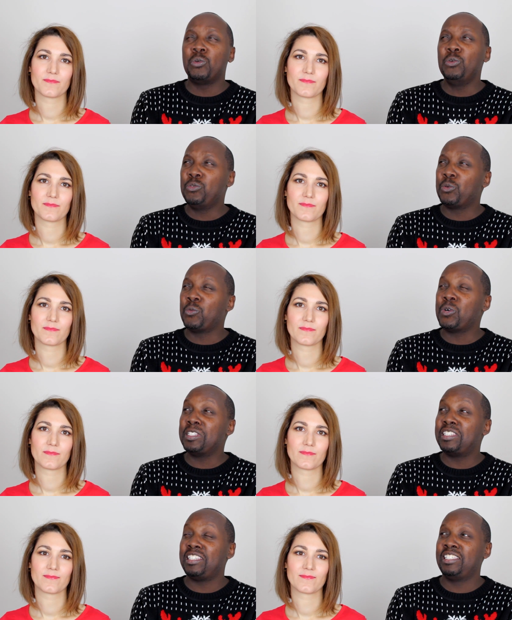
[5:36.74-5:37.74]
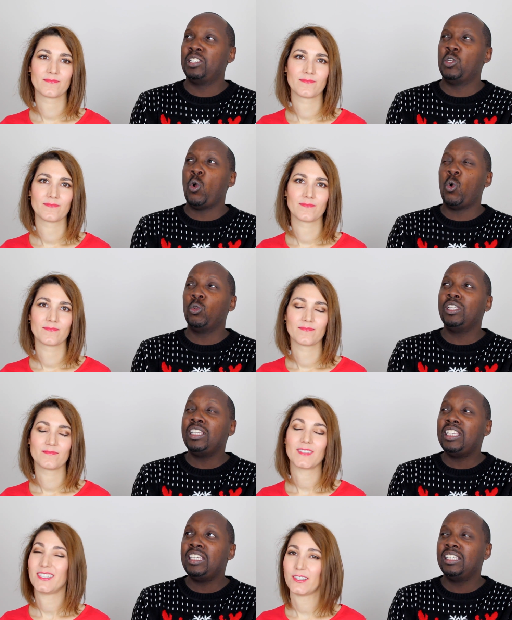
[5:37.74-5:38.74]
Speaker 1: Renewed for one season
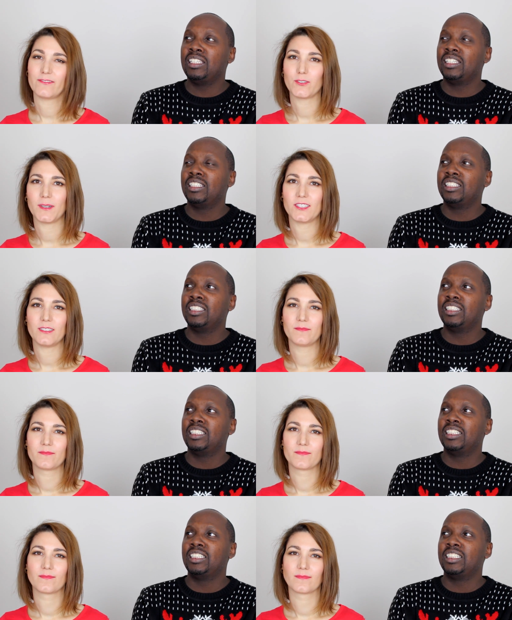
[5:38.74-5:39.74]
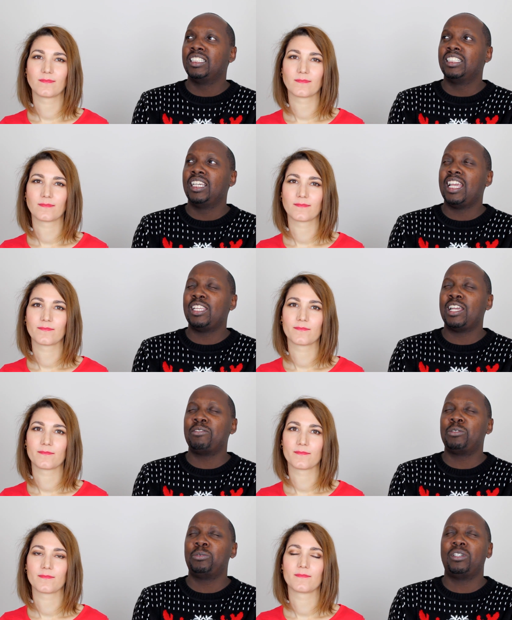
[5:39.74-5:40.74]
only.
Speaker 2: And you have to watch it. And you
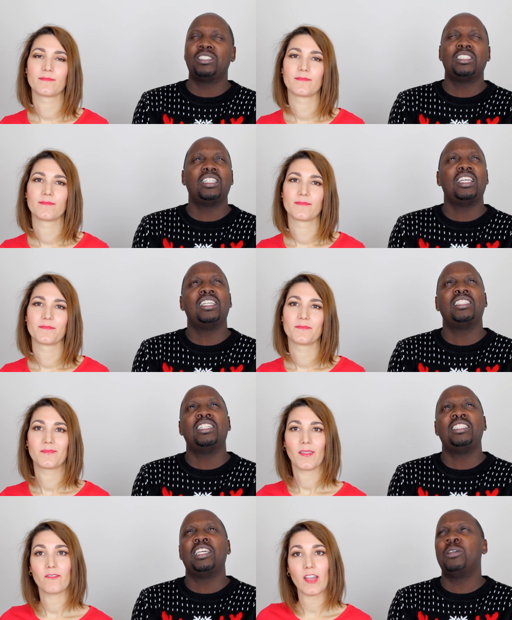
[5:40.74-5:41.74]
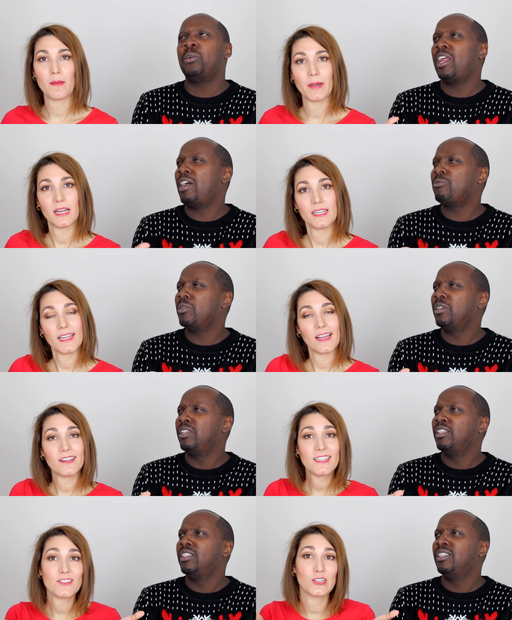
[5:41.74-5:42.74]
Speaker 1: have to watch it. And then the other Vampire one.
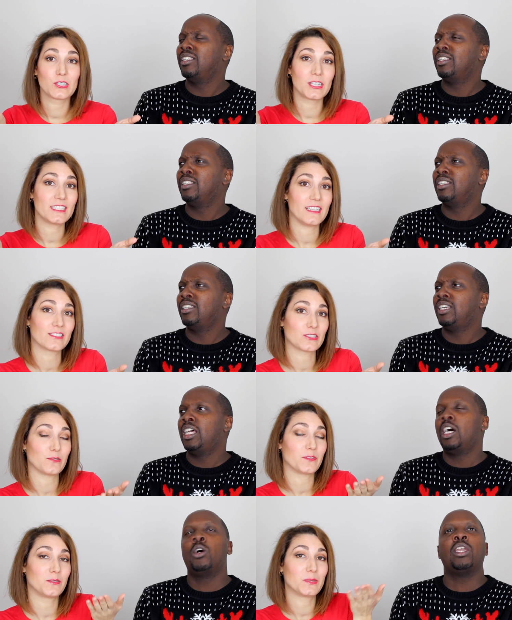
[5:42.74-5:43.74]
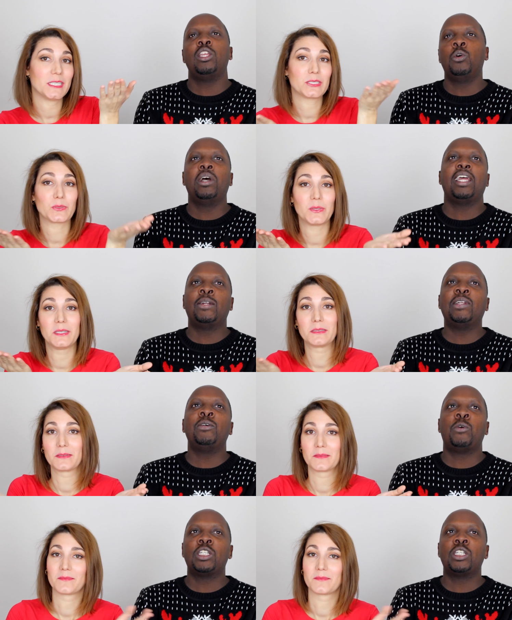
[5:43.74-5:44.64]
Speaker 2: Vampire Diaries or Crazy Ex-Girlfriend. Okay, you know what? I'd rather